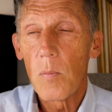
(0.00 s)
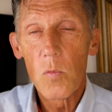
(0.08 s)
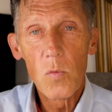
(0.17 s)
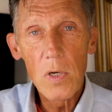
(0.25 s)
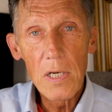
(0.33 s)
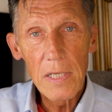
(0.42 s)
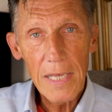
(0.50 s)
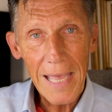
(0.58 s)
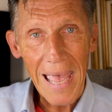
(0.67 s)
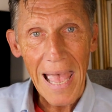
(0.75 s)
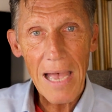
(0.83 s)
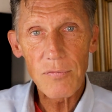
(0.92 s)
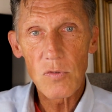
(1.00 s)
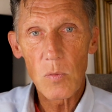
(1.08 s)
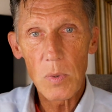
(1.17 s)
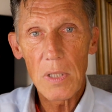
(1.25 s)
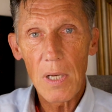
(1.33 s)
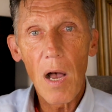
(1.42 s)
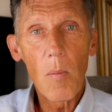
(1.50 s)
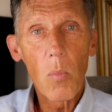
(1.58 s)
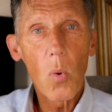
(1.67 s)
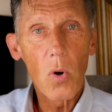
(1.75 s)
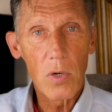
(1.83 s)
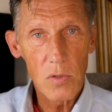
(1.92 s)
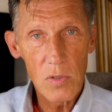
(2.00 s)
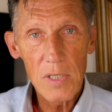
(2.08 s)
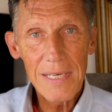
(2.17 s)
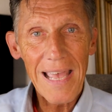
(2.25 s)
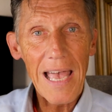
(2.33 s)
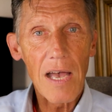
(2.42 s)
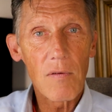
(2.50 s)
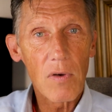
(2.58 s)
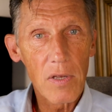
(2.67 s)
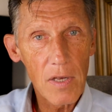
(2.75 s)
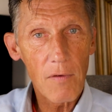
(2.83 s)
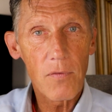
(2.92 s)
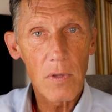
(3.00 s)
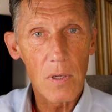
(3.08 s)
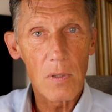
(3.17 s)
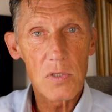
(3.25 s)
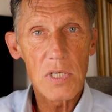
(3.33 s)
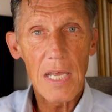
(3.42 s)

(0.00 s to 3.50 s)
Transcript: really have to be on board. You need to have enough of those.